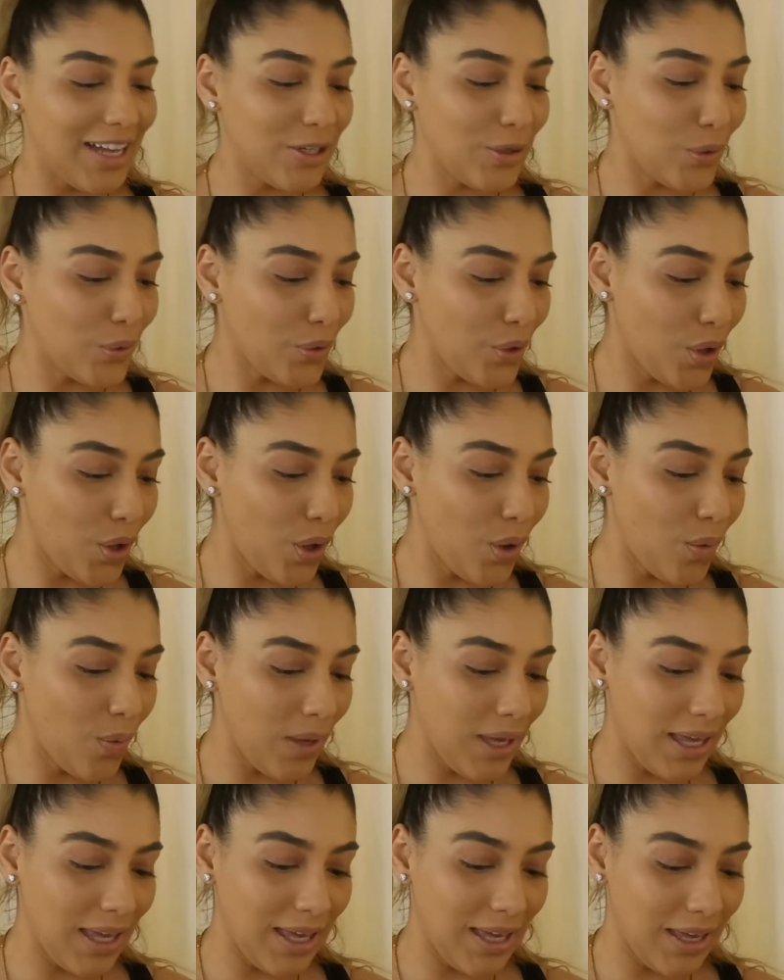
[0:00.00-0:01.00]
don't know
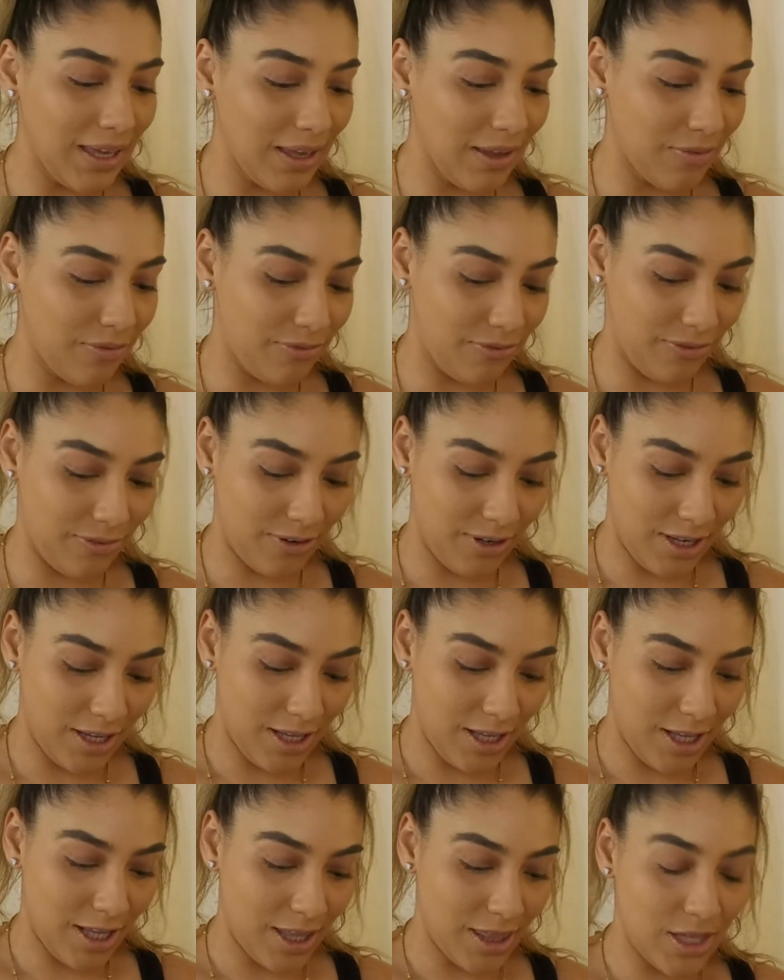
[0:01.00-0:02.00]
if
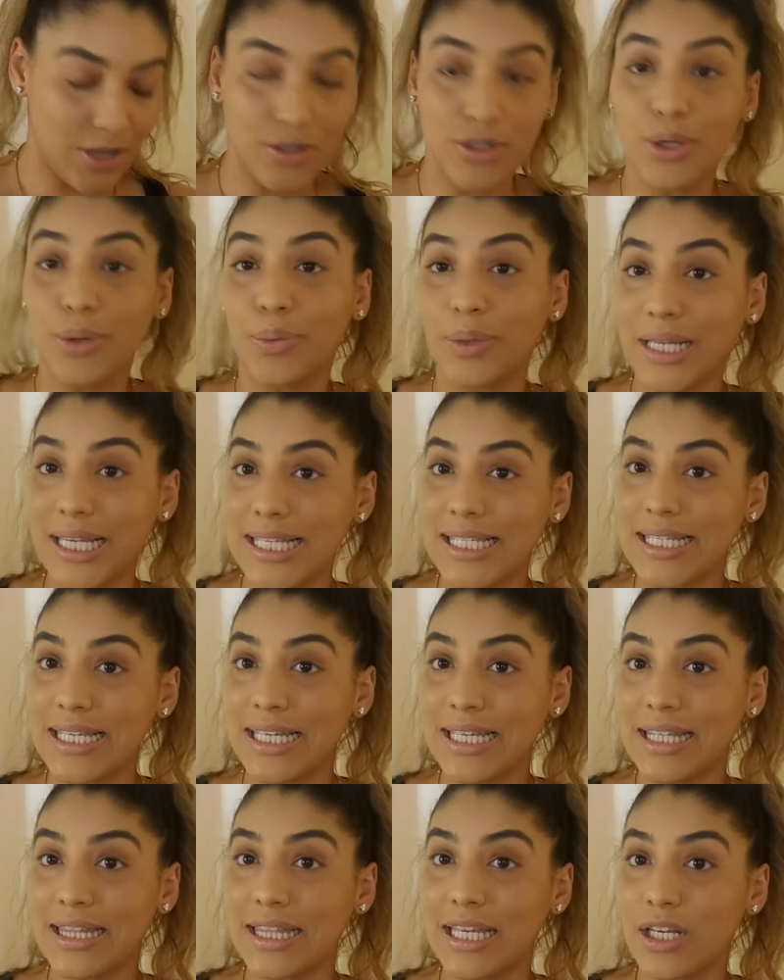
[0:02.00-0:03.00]
there's a
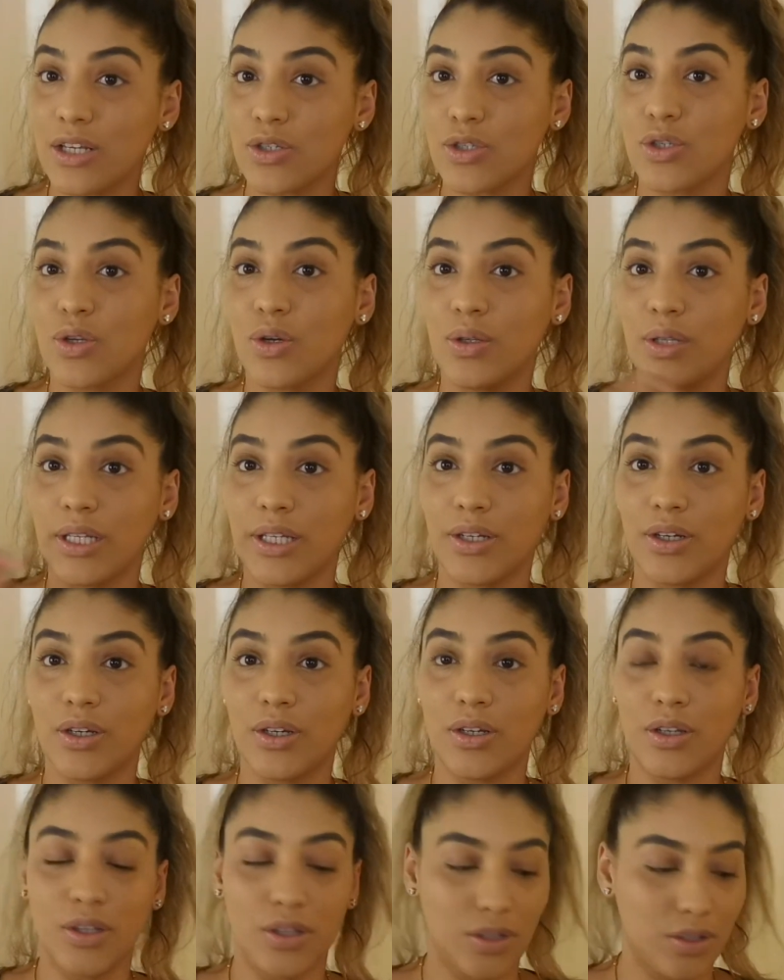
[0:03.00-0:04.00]
reason. There's no
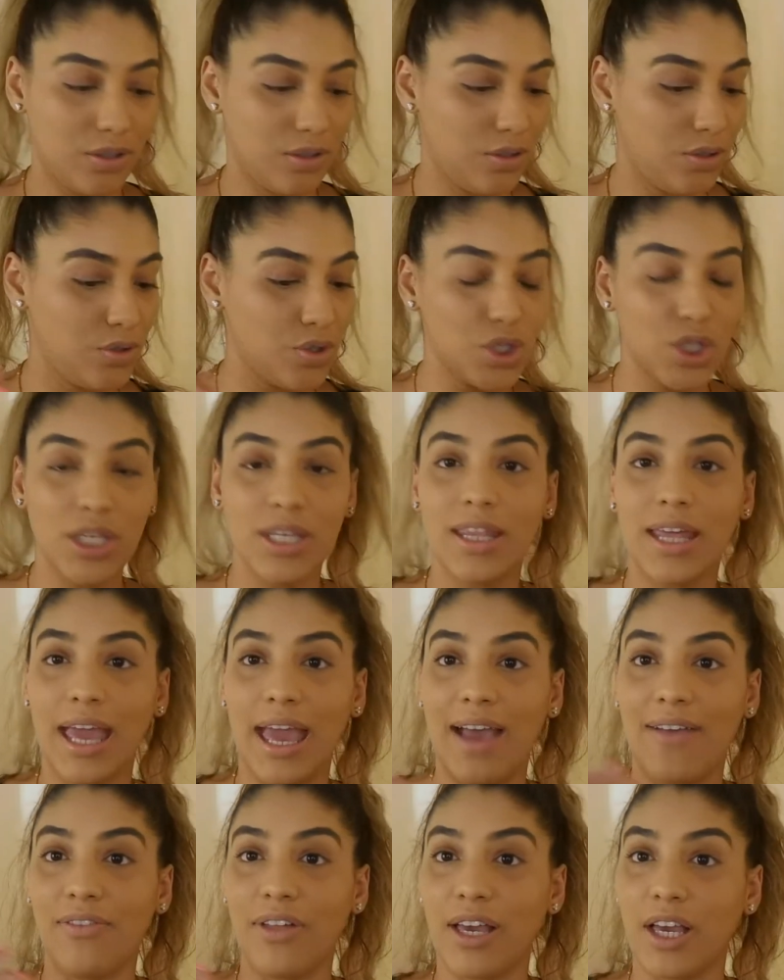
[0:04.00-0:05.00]
little, usually they
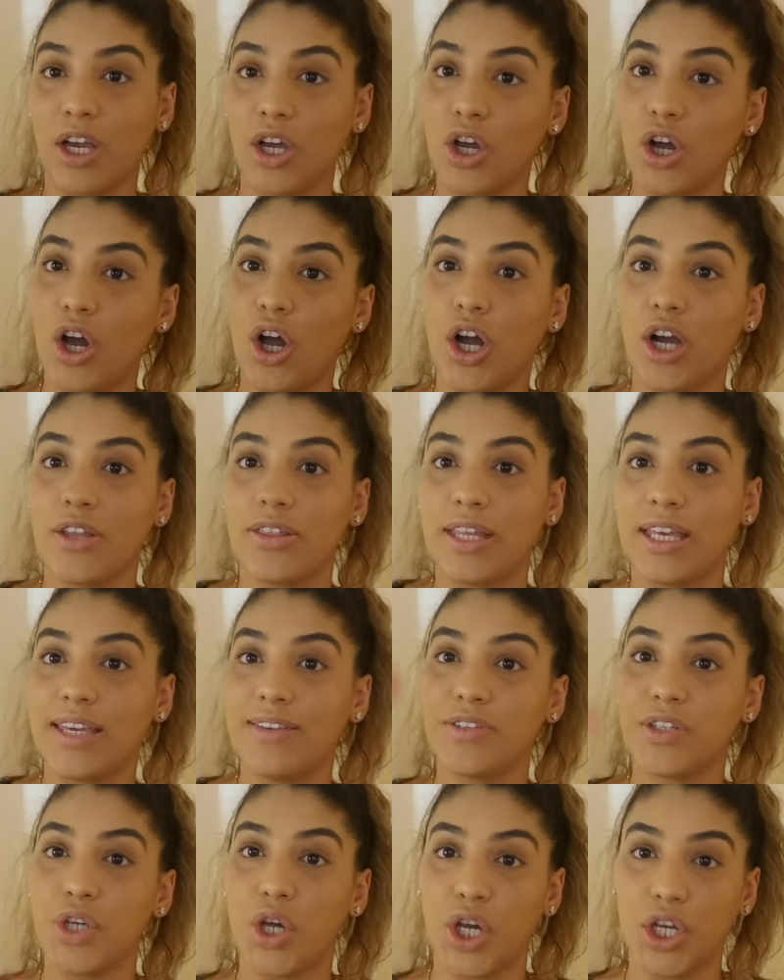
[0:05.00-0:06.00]
have like a card that
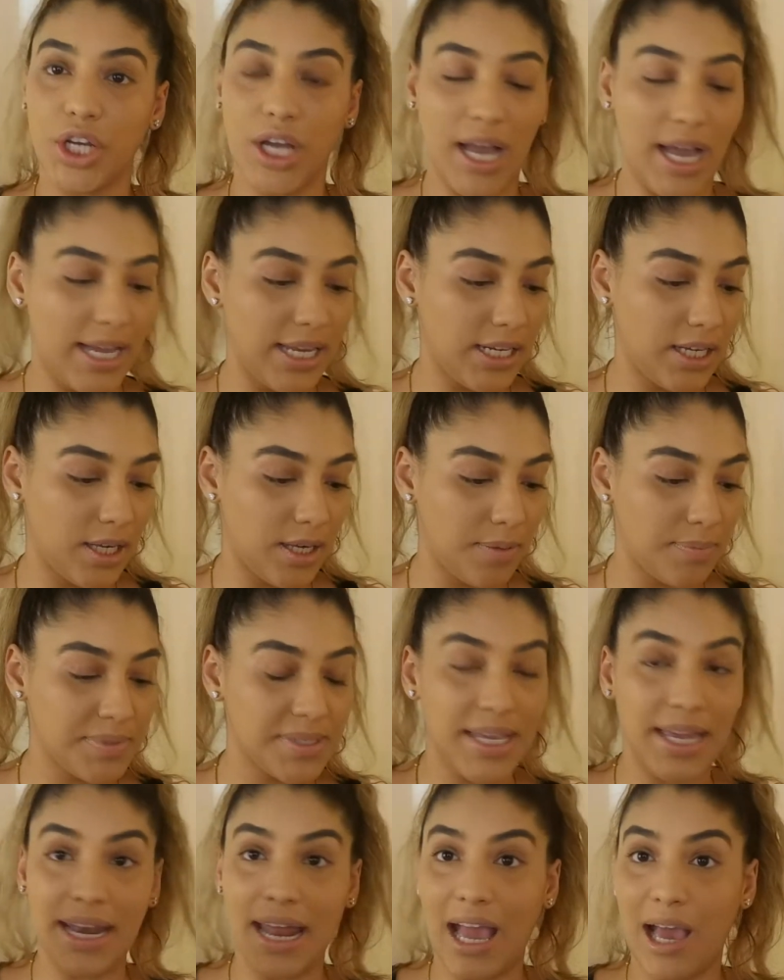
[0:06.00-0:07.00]
gives you all your items
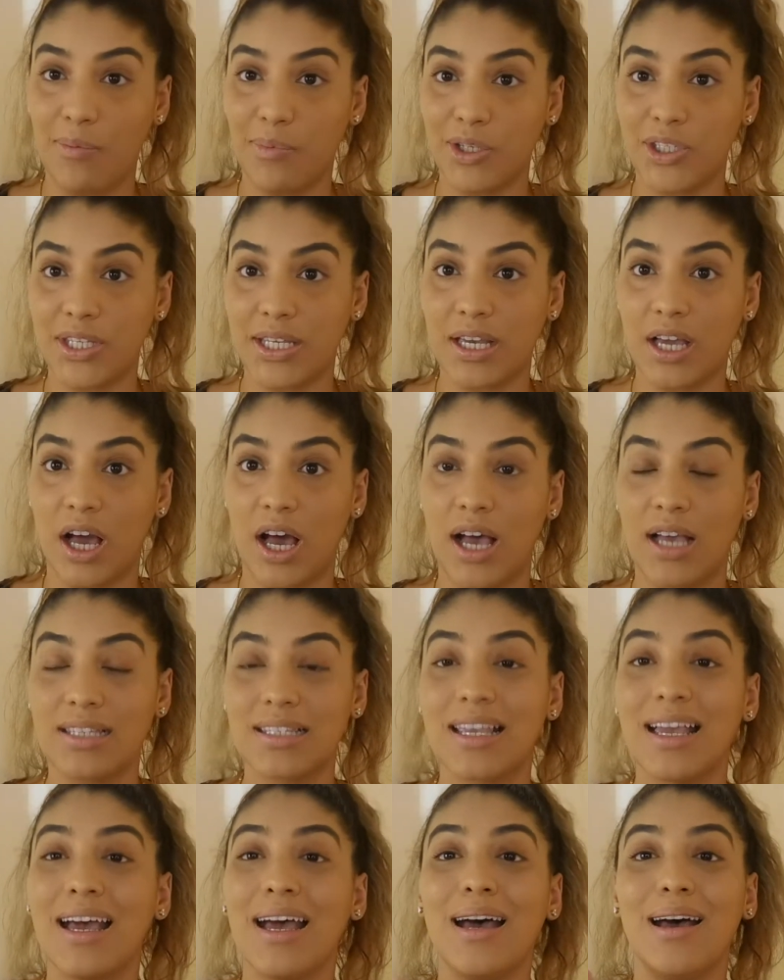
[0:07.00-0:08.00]
and how much they
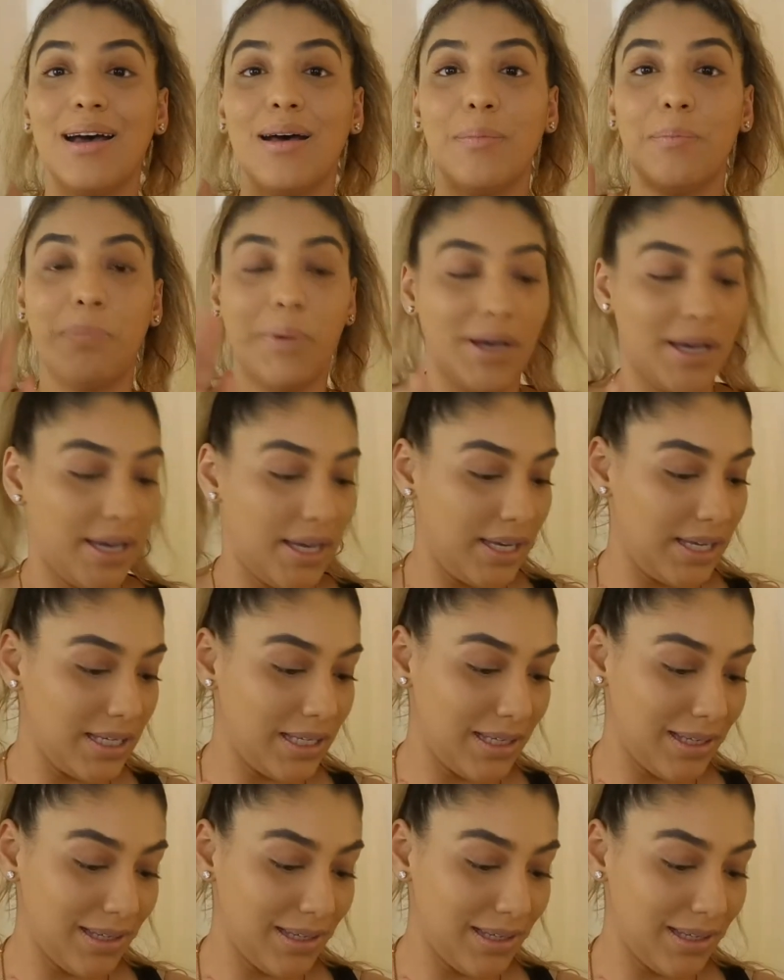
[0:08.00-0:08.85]
cost, but